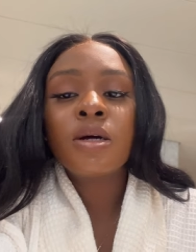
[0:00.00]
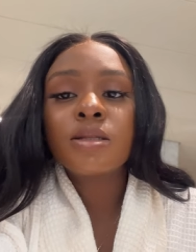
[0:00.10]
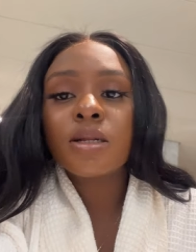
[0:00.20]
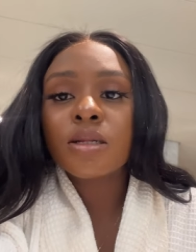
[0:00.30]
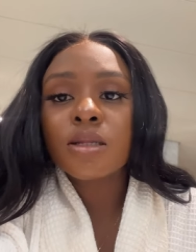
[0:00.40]

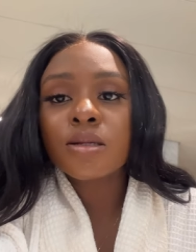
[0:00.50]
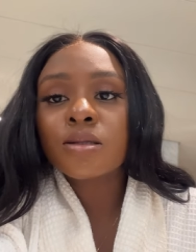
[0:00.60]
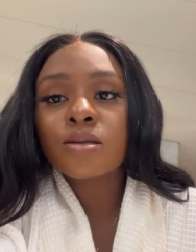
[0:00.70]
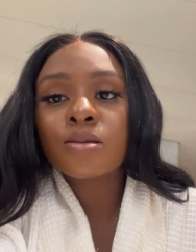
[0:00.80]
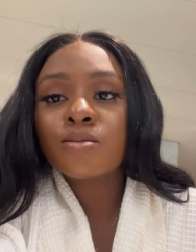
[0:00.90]
deleted
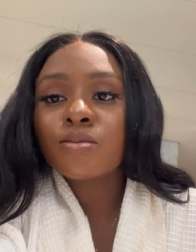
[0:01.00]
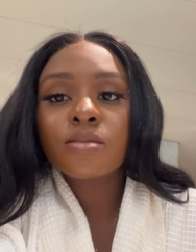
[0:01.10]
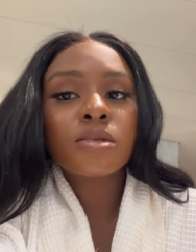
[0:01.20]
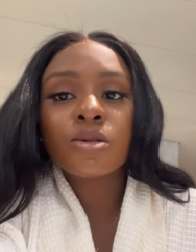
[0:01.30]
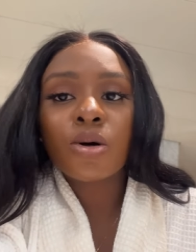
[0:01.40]

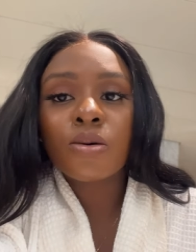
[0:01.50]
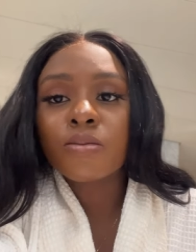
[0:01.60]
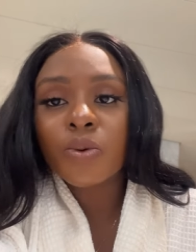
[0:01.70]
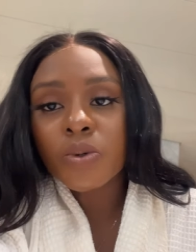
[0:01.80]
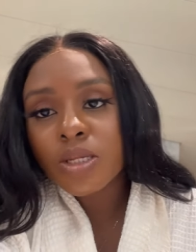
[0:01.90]
some,
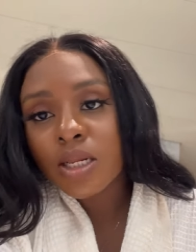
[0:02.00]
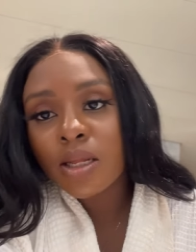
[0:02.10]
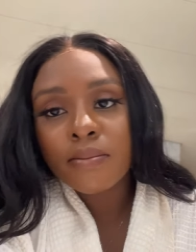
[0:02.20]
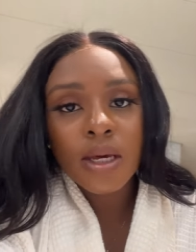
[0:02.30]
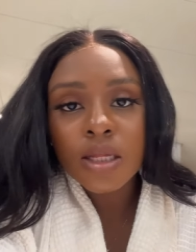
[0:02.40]
the ones that
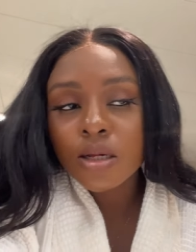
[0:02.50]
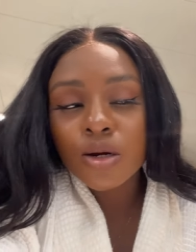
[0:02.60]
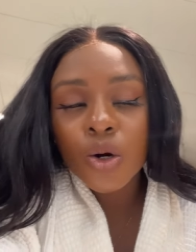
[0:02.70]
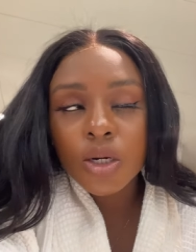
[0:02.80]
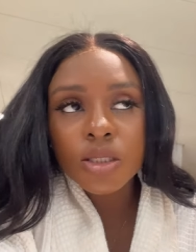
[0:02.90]
didn't make the
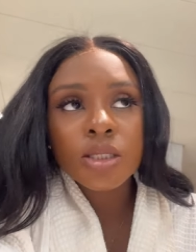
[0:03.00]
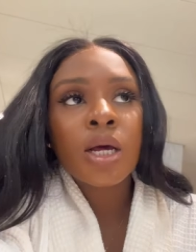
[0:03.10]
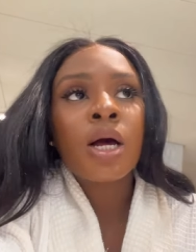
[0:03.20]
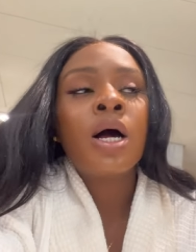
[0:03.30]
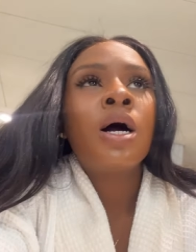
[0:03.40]
cut.
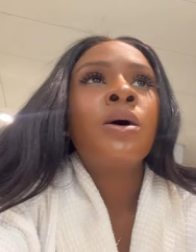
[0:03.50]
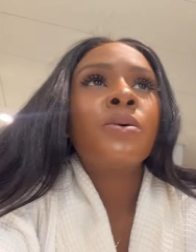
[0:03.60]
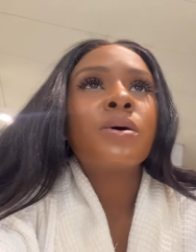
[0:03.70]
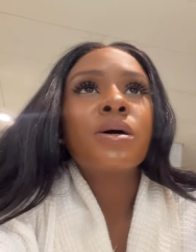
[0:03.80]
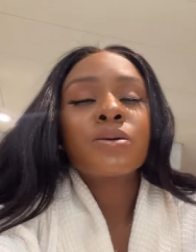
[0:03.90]

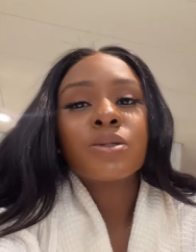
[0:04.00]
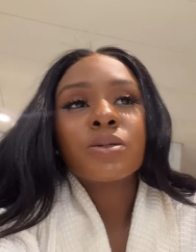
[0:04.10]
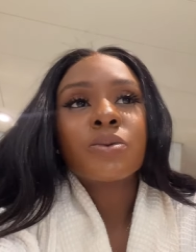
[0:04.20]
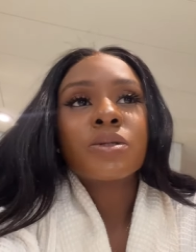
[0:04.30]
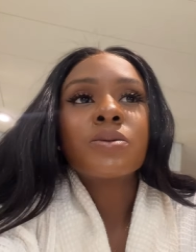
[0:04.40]
What else?
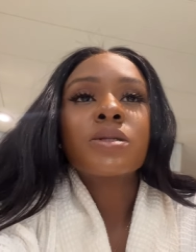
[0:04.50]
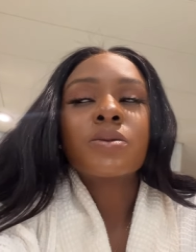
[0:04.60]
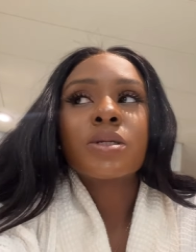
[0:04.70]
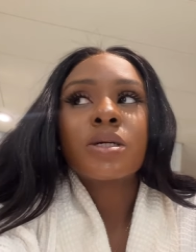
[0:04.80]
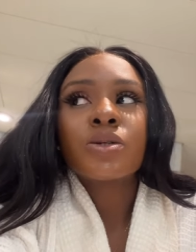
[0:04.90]
I
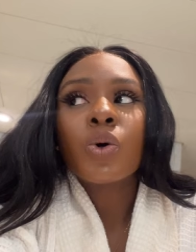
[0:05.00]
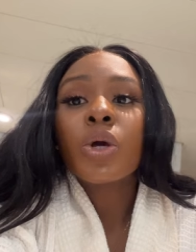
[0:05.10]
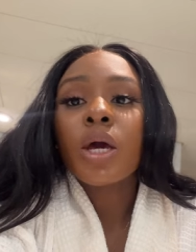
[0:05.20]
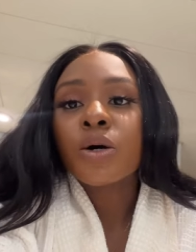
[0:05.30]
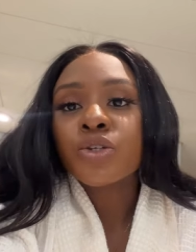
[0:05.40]

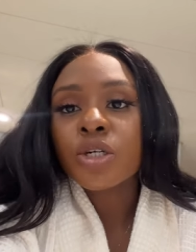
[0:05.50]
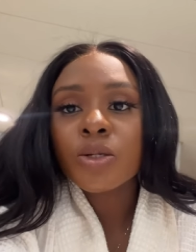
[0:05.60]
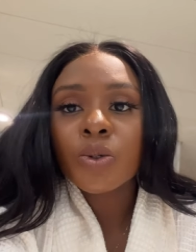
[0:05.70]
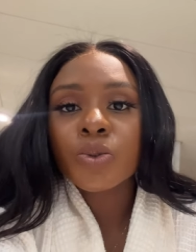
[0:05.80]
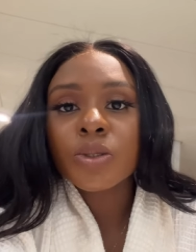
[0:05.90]
was trying
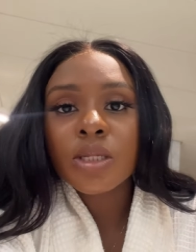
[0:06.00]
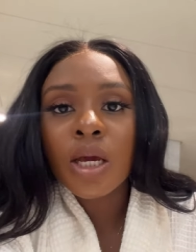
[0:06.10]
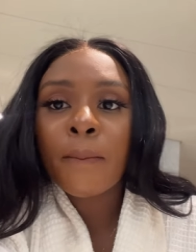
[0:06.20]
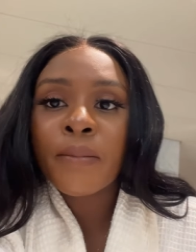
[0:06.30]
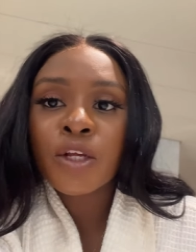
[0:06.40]
to also
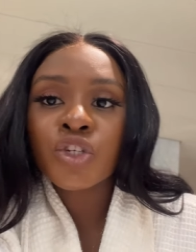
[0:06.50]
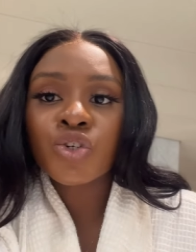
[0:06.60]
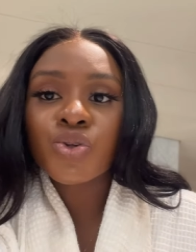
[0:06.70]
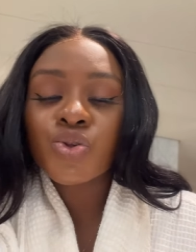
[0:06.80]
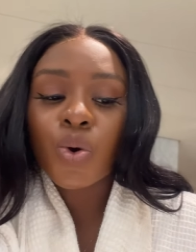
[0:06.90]
take
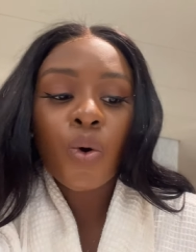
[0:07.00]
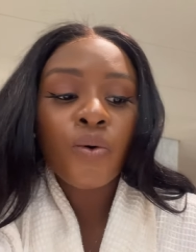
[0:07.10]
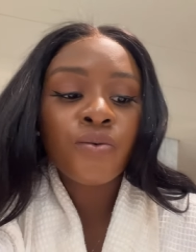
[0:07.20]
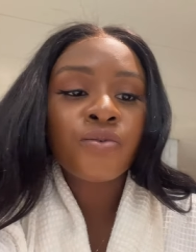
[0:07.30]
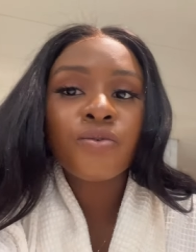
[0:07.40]
pictures
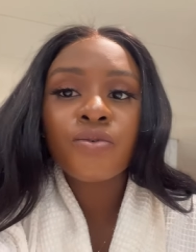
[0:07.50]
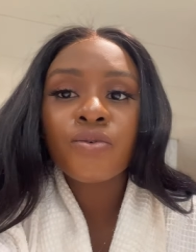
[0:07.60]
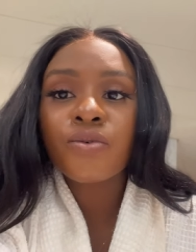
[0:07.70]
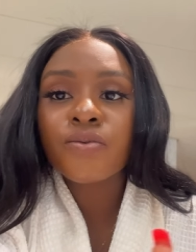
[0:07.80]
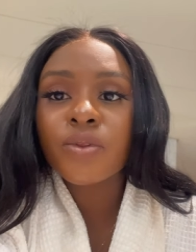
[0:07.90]
of
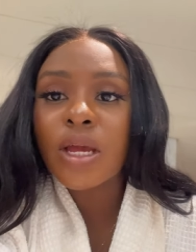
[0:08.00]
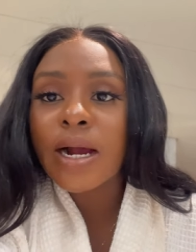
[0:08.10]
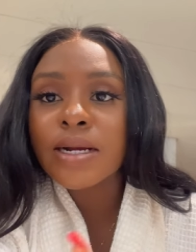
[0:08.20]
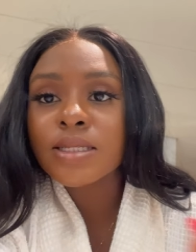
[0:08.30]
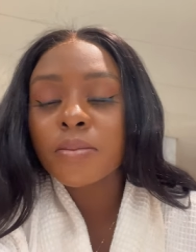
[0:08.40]
the
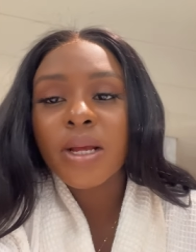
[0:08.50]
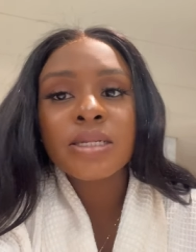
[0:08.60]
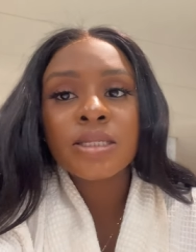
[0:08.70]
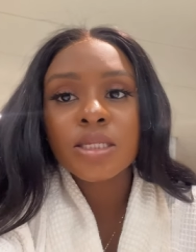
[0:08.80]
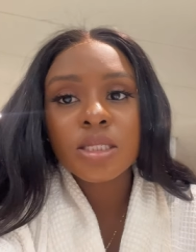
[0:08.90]
item,
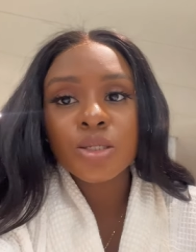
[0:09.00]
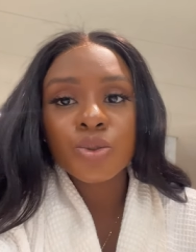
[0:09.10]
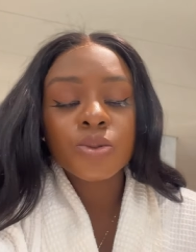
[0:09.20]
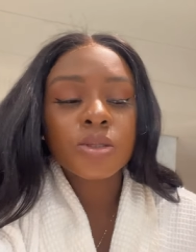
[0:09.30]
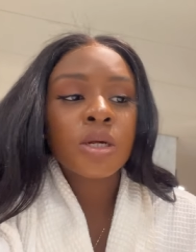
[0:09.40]
like
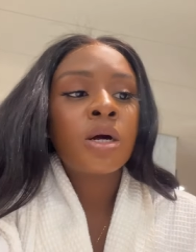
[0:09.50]
details.